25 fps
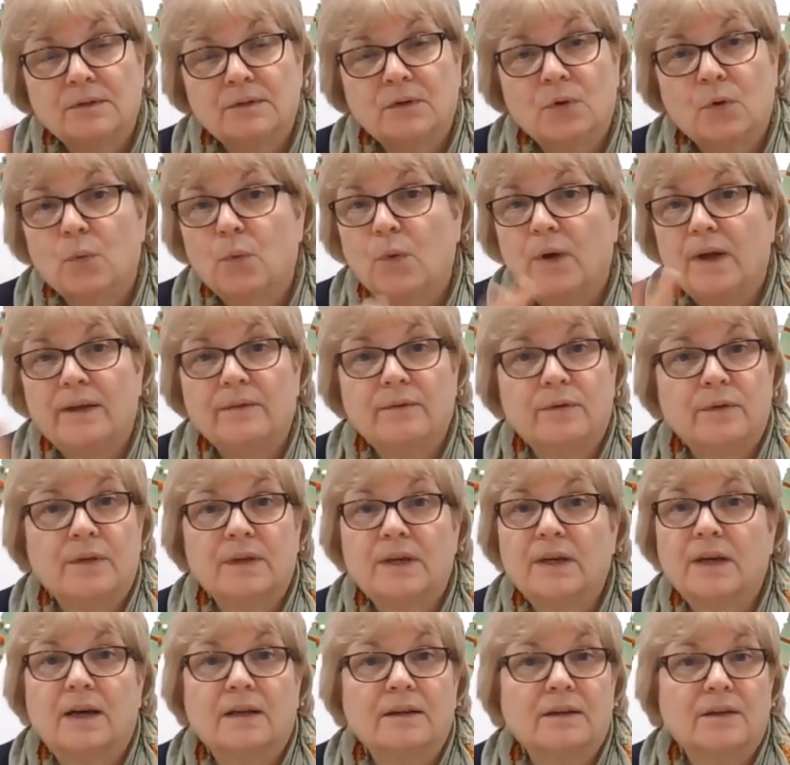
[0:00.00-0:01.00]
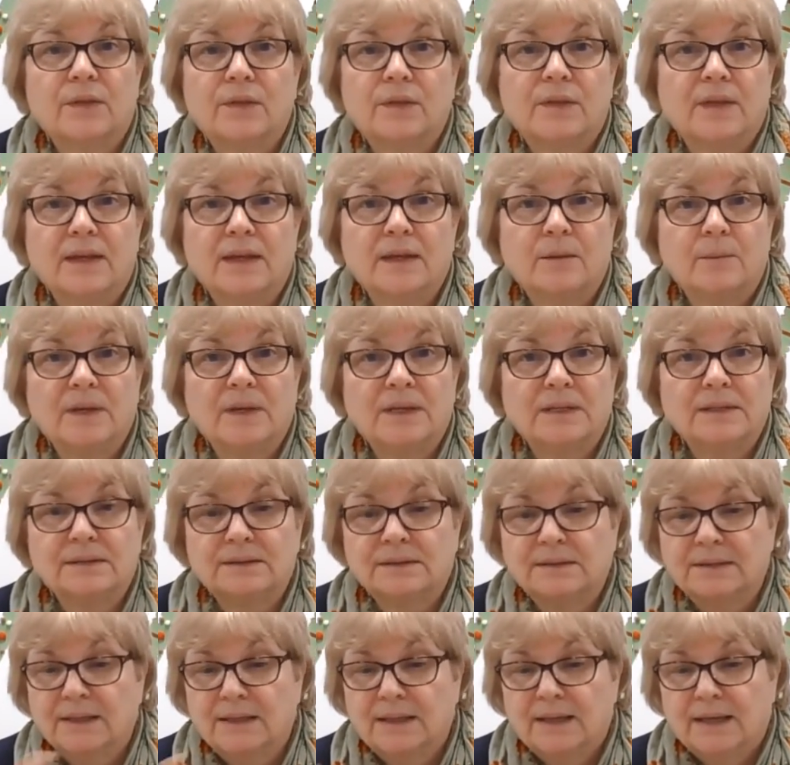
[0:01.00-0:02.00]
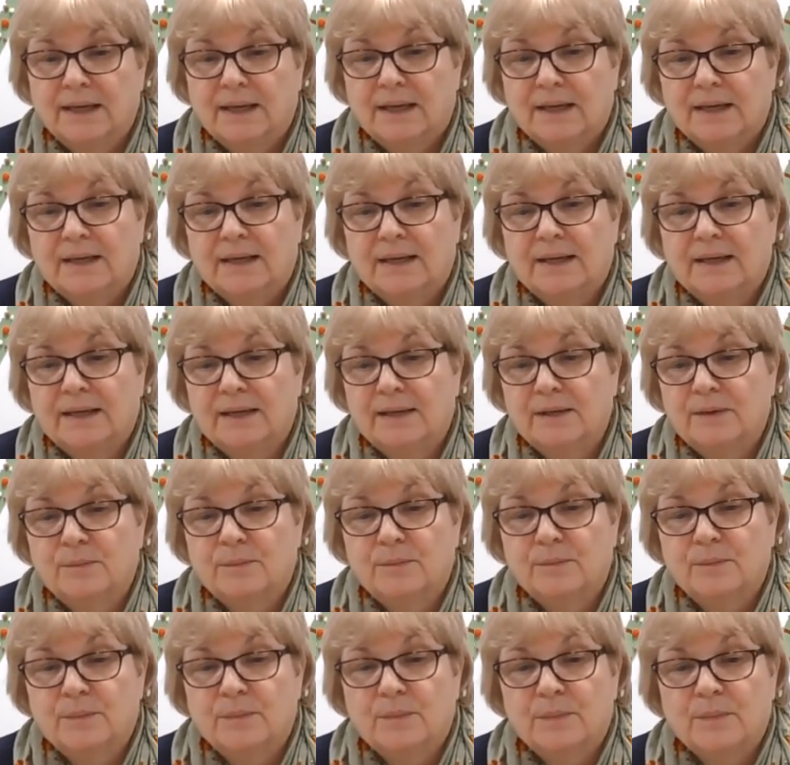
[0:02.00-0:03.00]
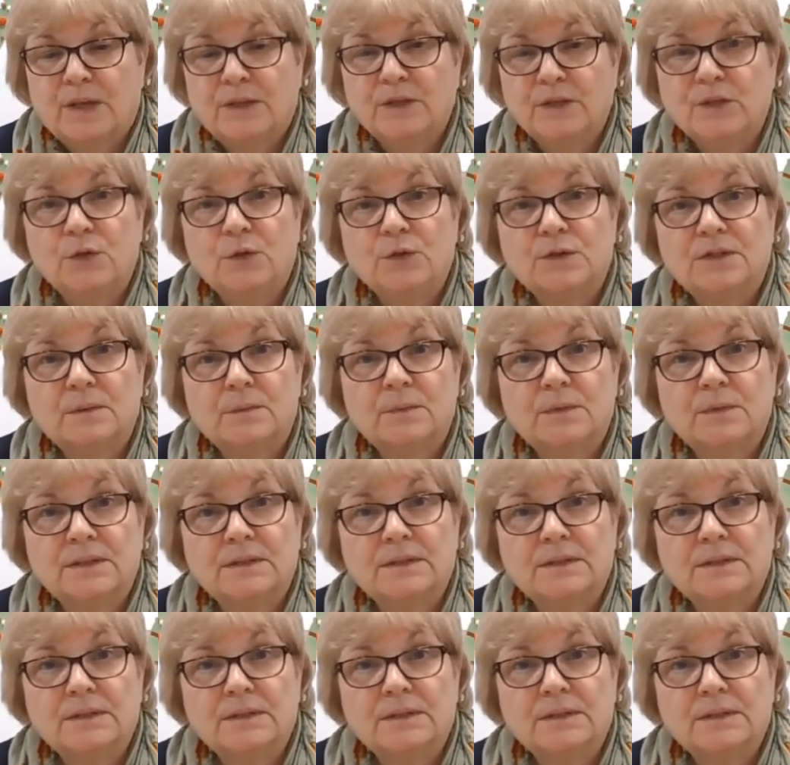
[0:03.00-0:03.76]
or whatever the colour theme is, and use them